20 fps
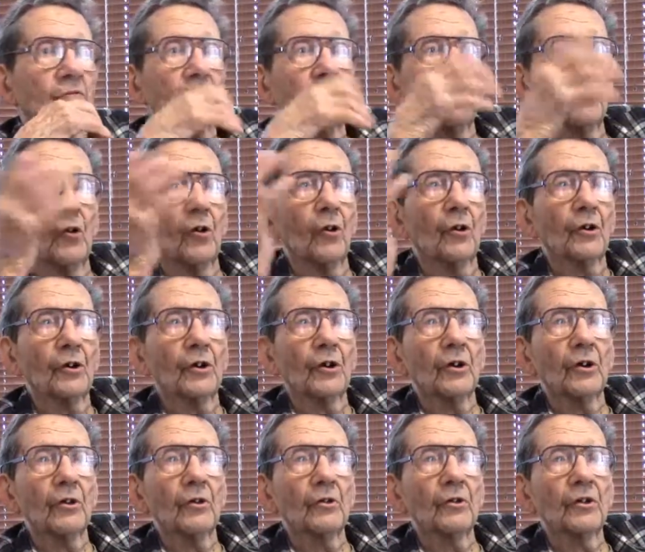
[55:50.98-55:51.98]
Florida
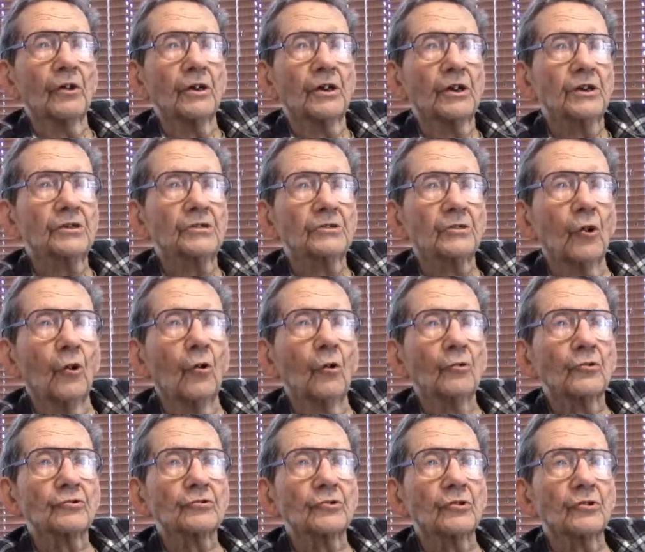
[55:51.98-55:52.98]
or the East
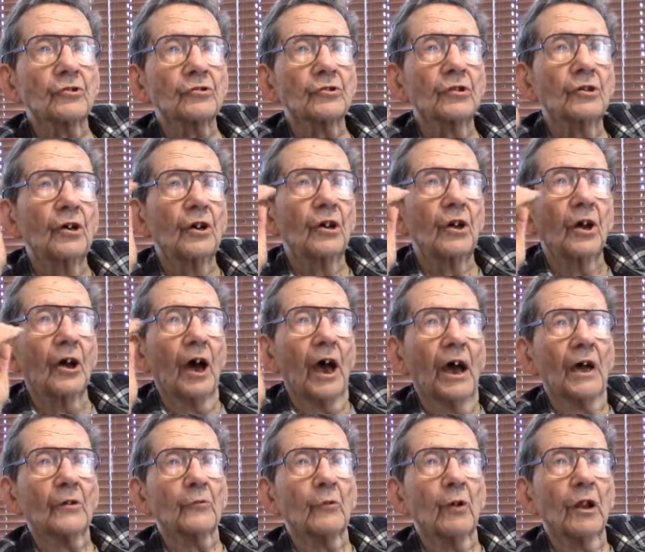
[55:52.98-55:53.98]
Coast, or
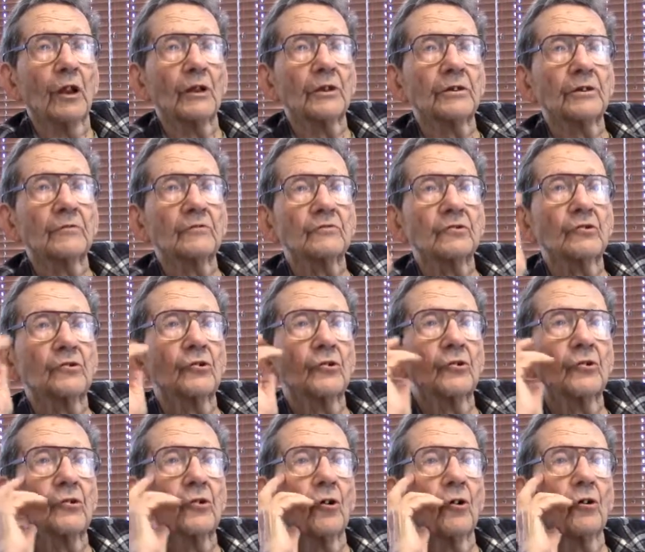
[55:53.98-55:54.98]
I had relatives in
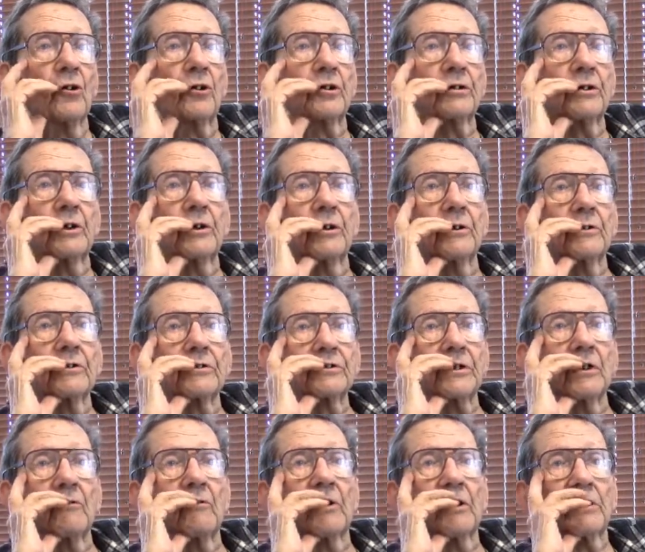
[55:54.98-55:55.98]
New York and
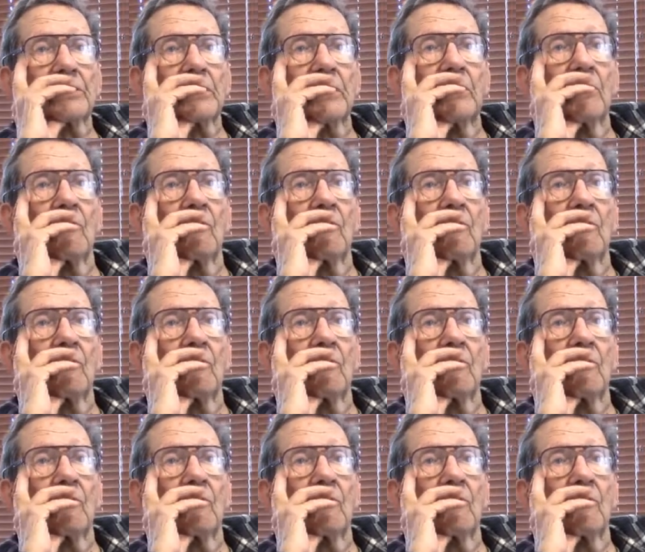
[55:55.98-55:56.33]
stuff like that.